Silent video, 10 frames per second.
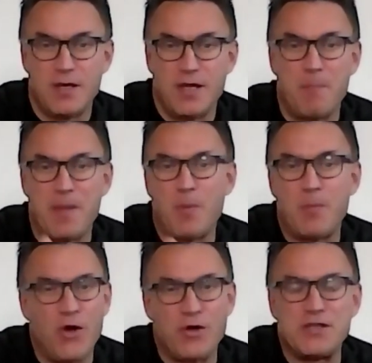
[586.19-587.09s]
and people
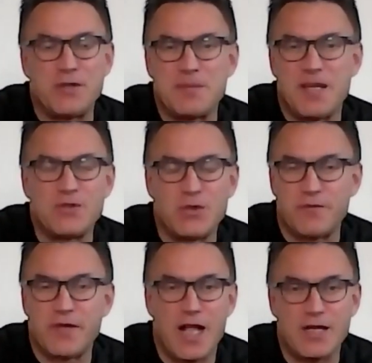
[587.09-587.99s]
belonging to the same sort
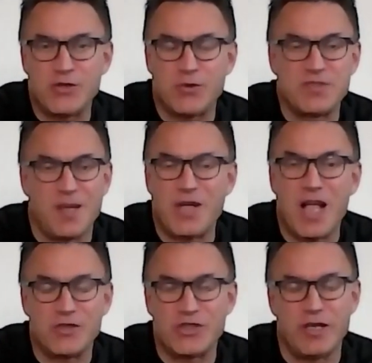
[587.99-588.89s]
of culture or
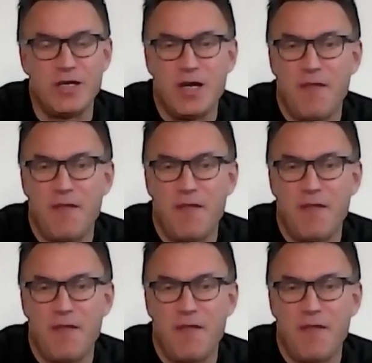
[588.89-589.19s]
subculture,